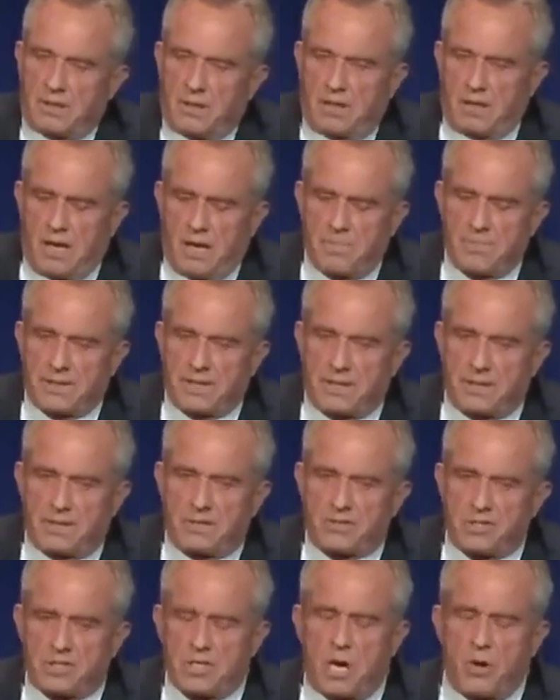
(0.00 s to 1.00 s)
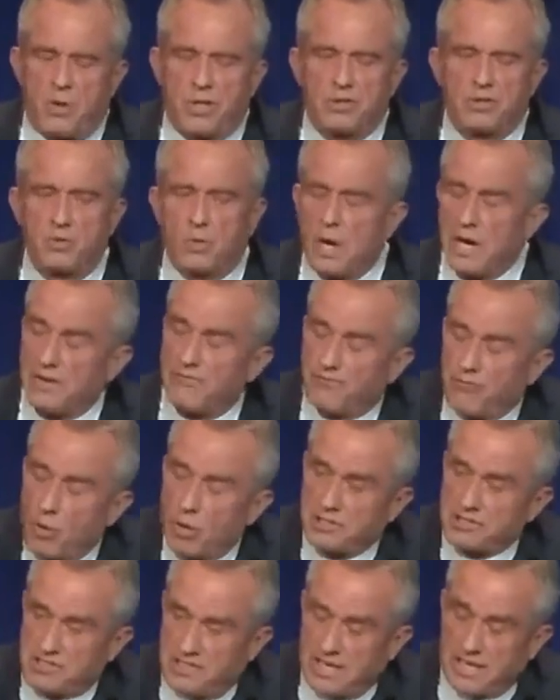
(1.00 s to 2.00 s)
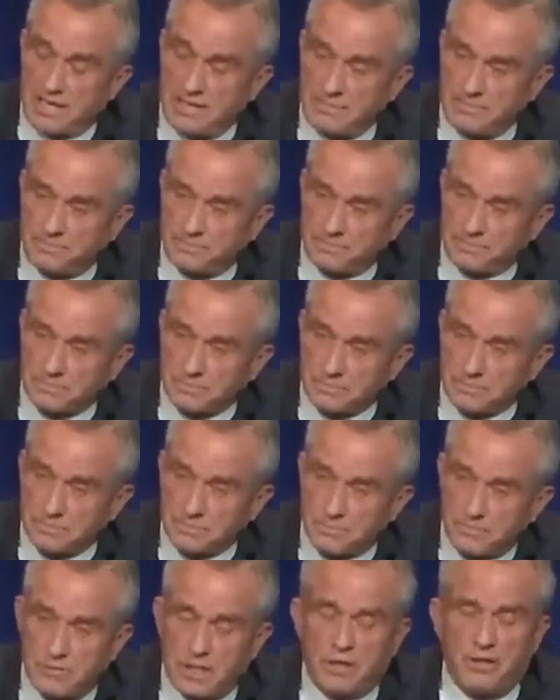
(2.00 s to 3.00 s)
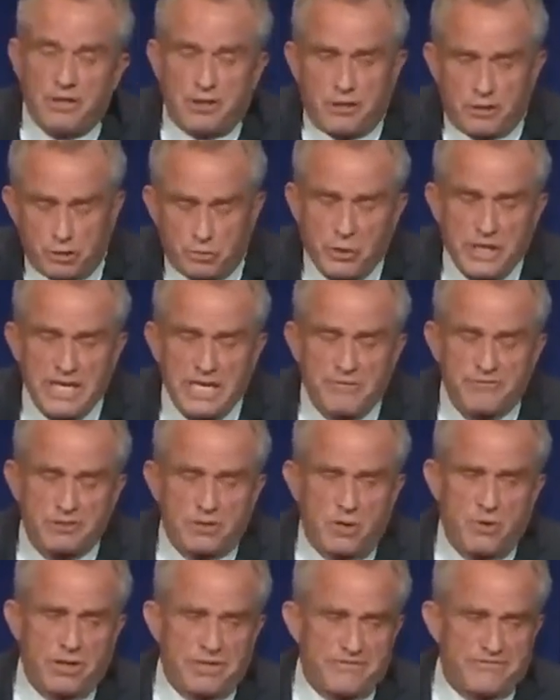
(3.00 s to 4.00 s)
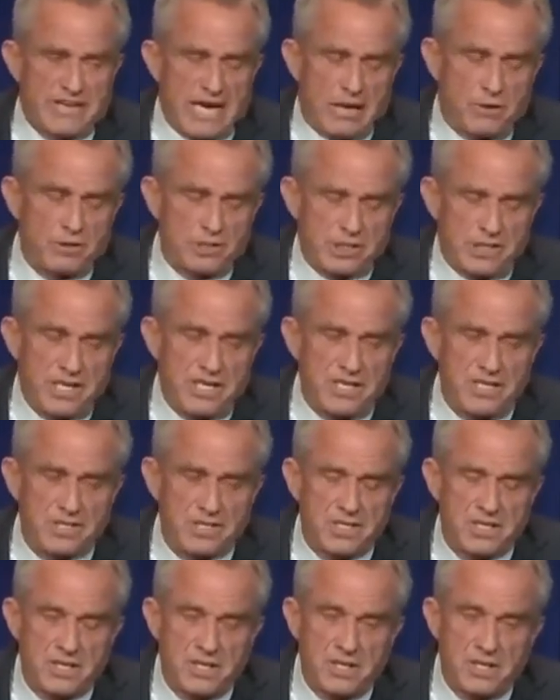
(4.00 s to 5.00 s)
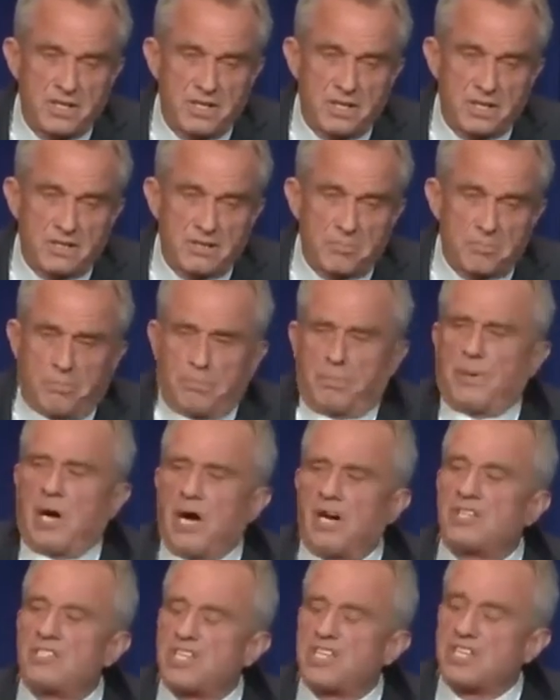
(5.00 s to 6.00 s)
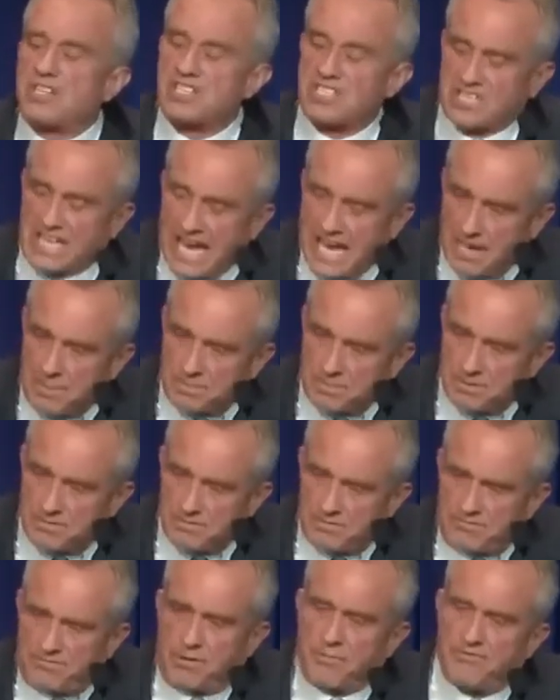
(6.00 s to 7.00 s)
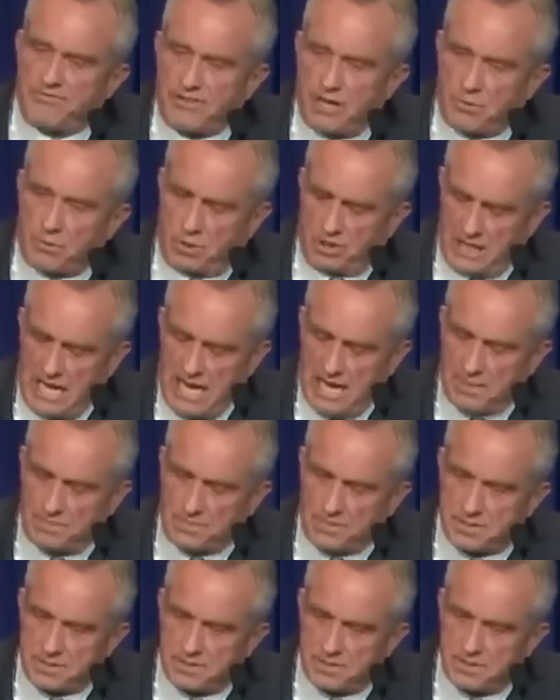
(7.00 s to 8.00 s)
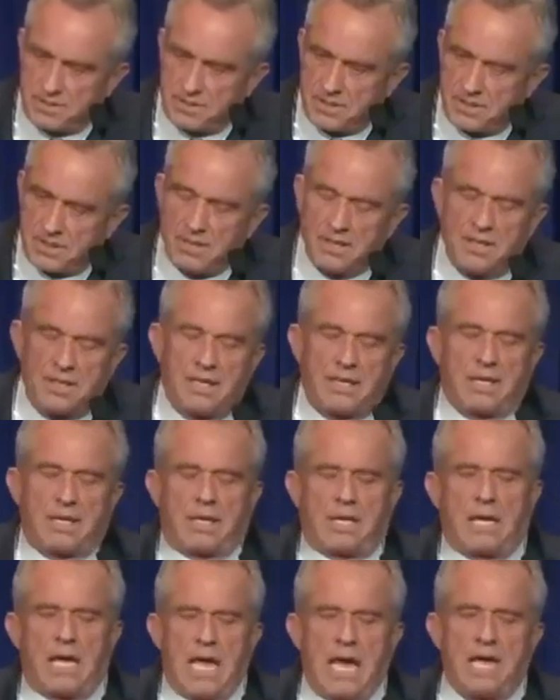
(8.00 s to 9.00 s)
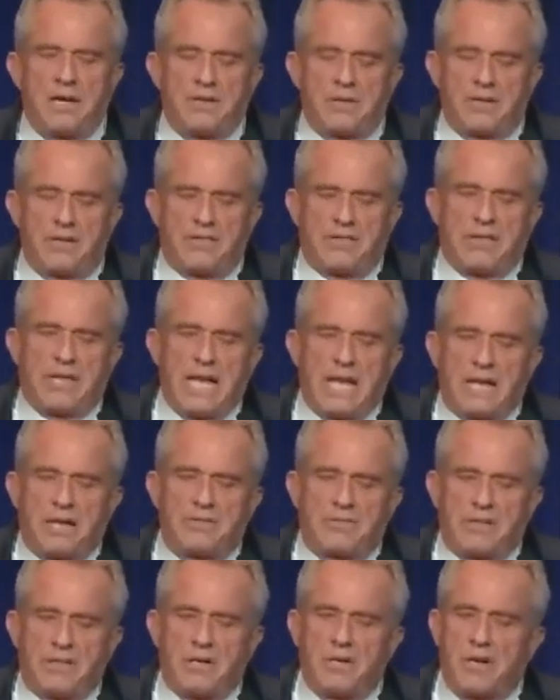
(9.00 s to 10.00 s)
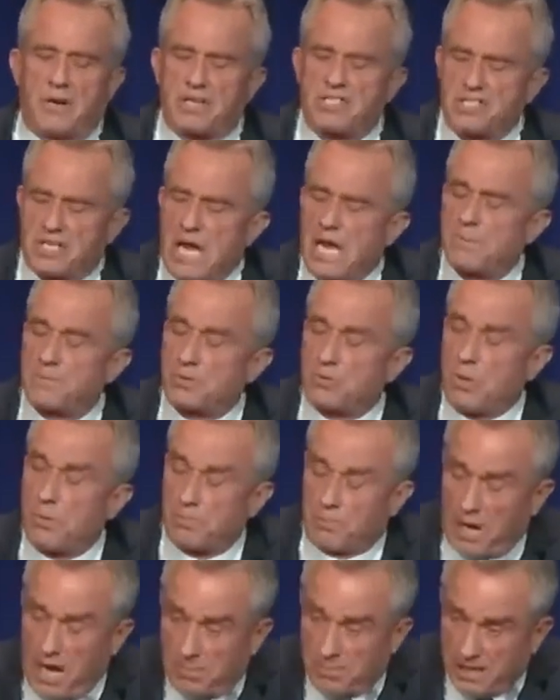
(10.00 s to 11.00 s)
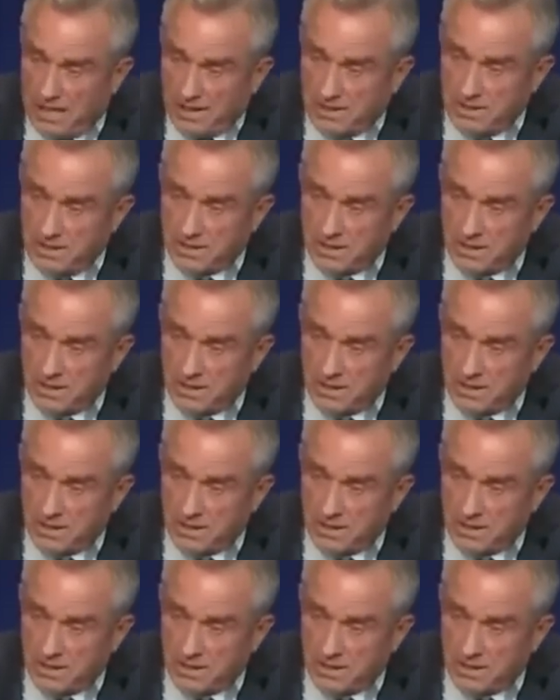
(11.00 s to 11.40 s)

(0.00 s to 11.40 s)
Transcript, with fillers: Um, so in 2014, three of Tony Fauci's bugs escaped from federal labs. And they, their escapes were public.